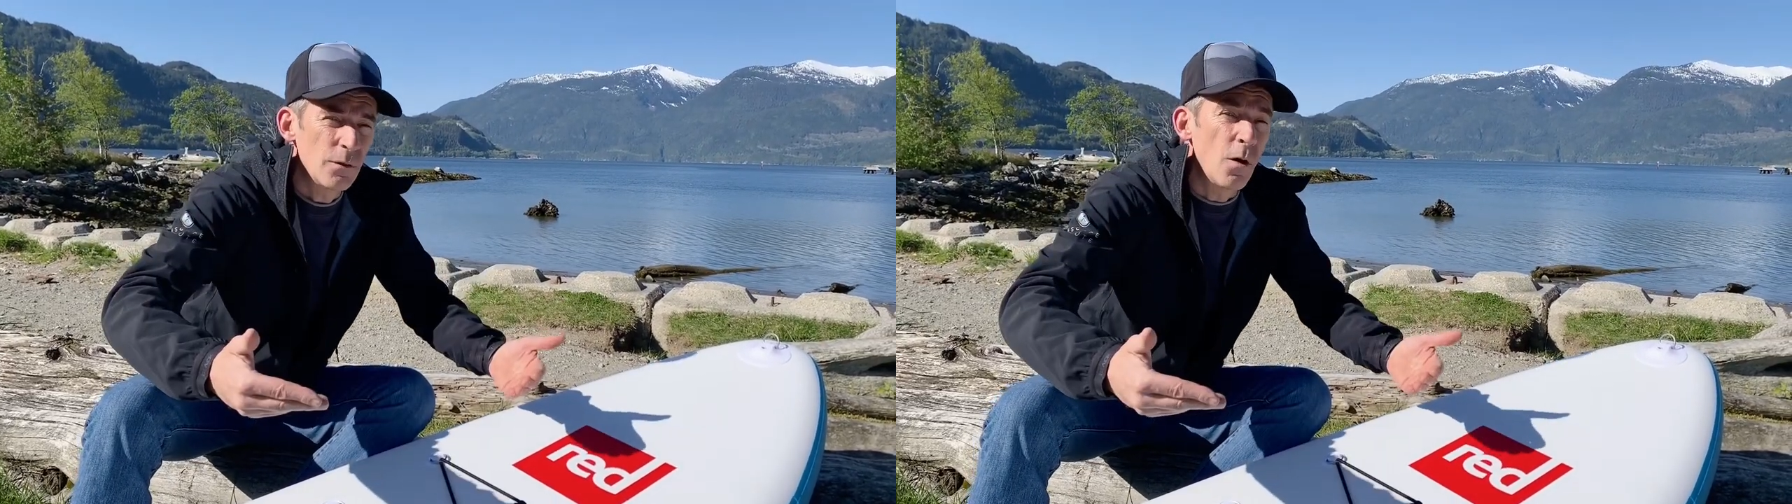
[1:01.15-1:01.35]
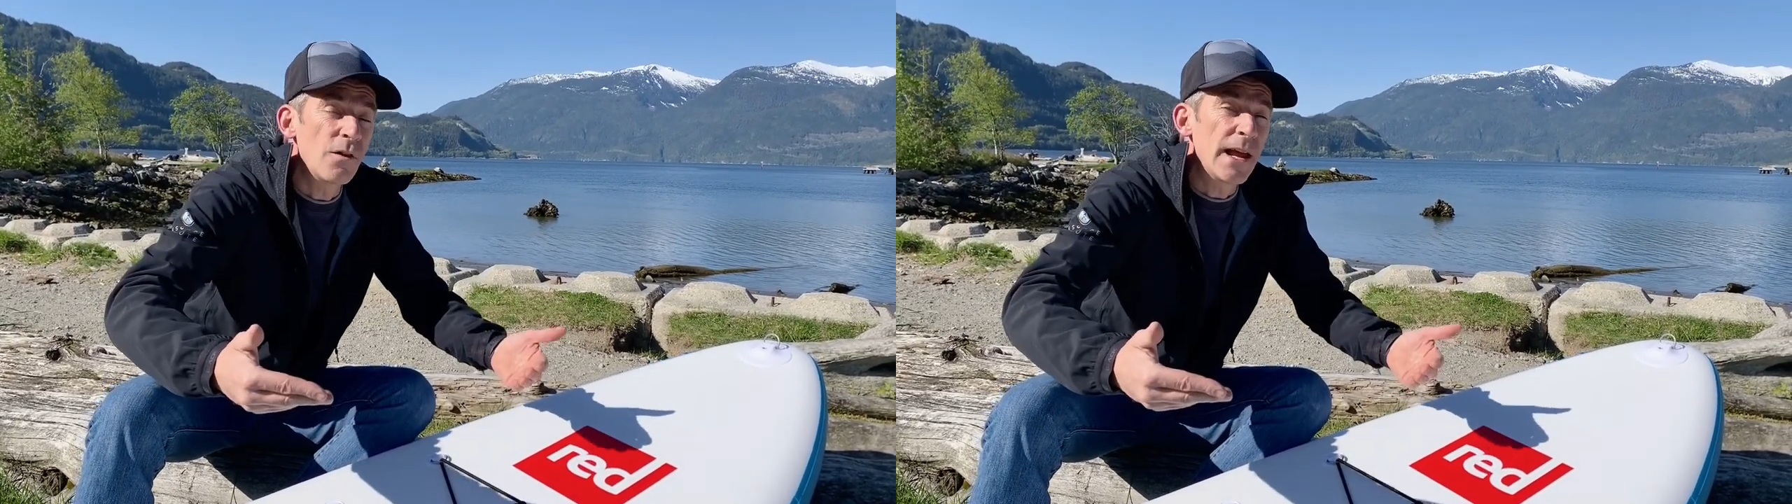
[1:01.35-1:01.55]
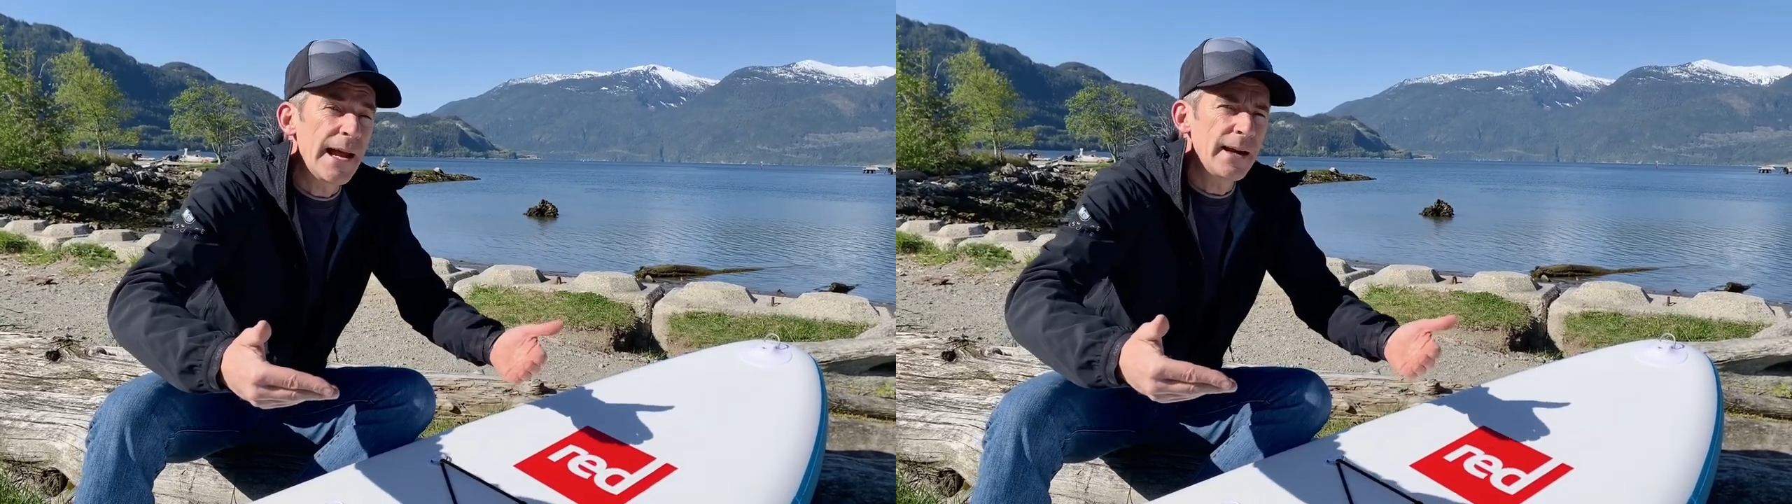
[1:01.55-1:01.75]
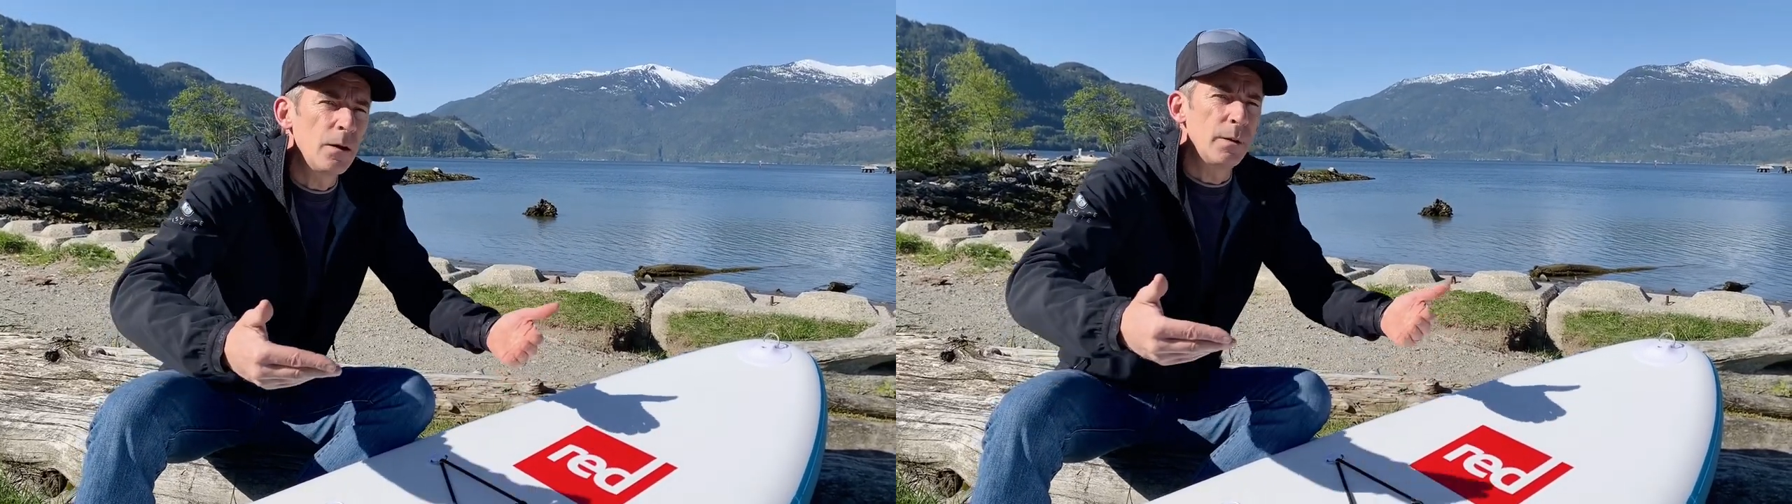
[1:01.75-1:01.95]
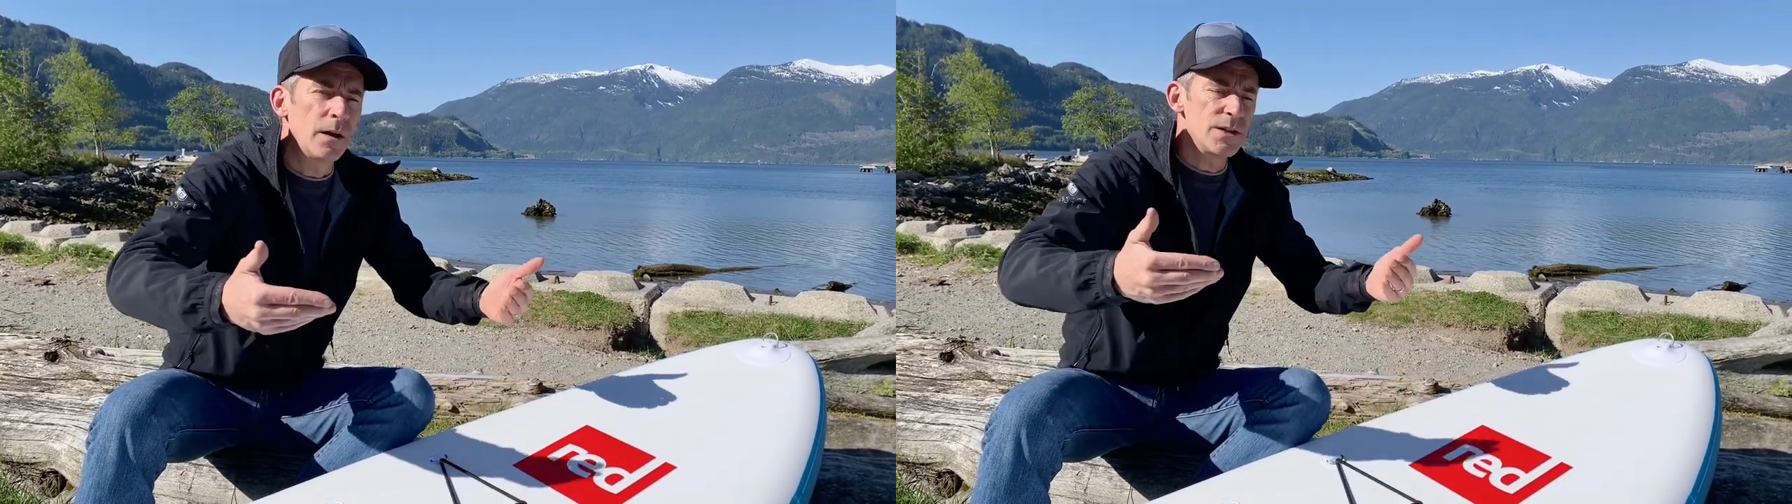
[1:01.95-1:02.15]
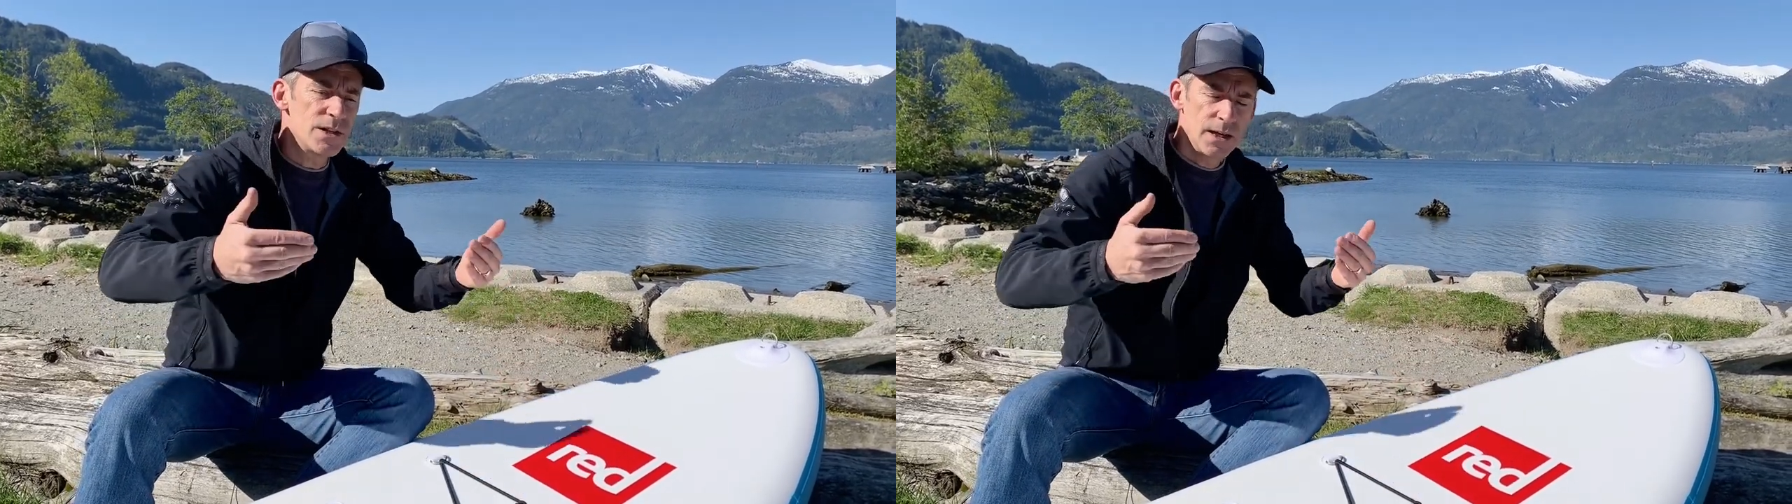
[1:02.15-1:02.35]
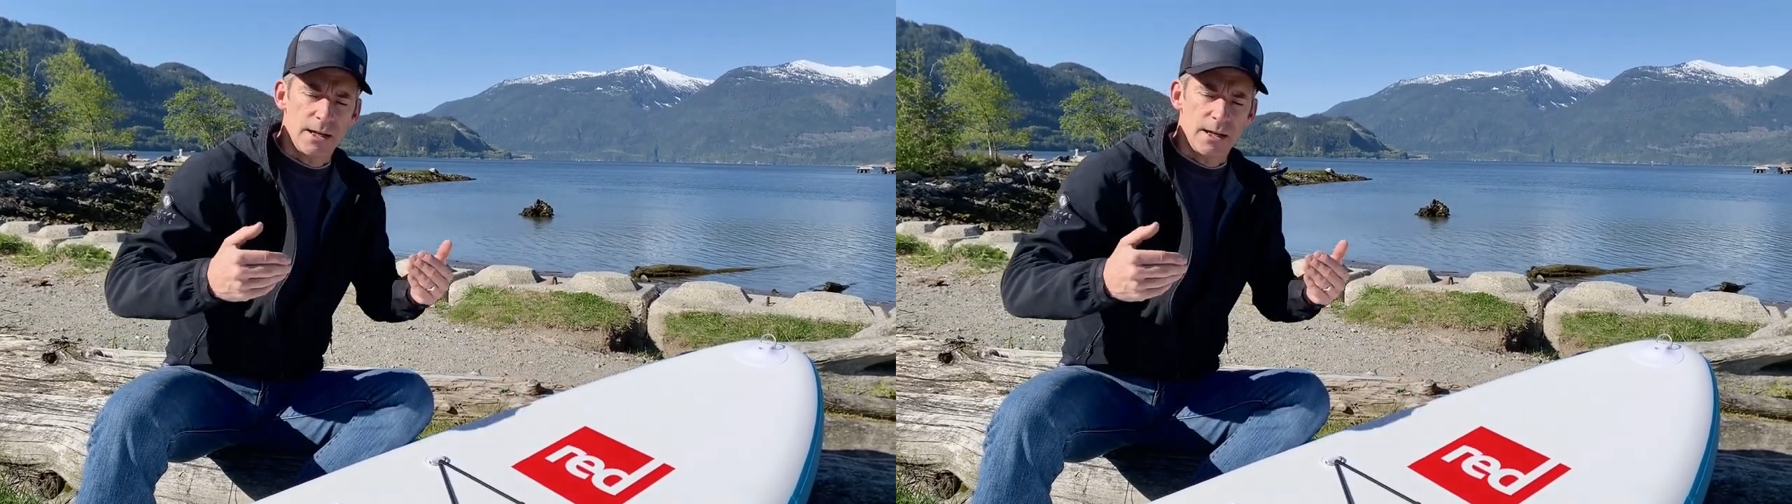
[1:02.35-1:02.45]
of over the handlebars